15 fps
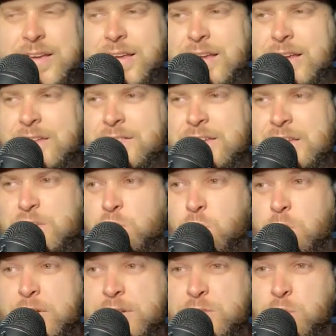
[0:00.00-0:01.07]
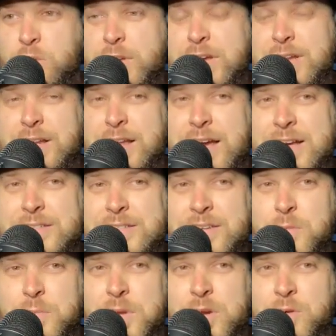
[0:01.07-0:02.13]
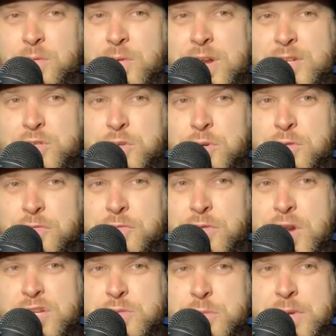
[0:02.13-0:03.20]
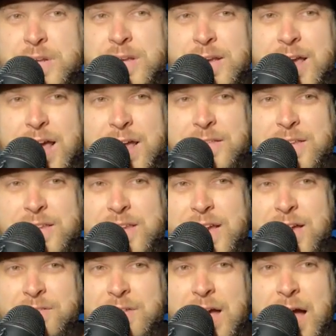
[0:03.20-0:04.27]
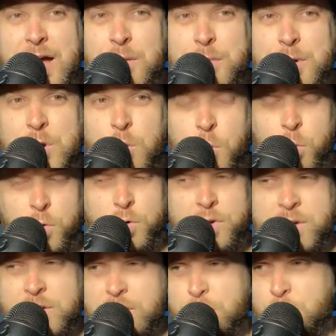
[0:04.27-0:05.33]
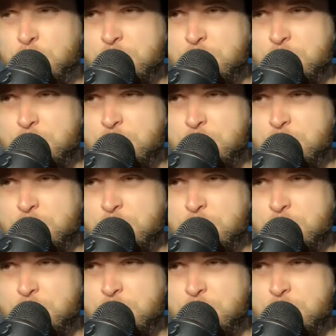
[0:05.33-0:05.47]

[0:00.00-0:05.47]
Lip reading: in the 2020 class. He'll be a redshirt freshman. And then you have Kyle McCord, who